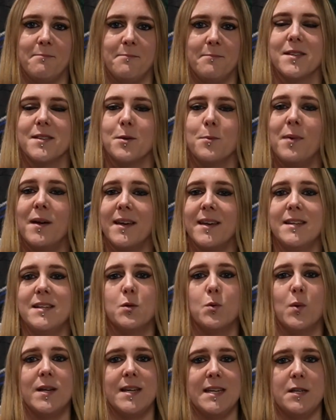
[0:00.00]
So back in
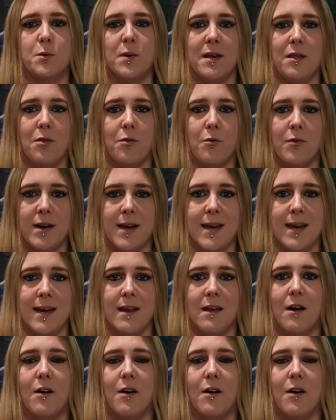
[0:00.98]
2023,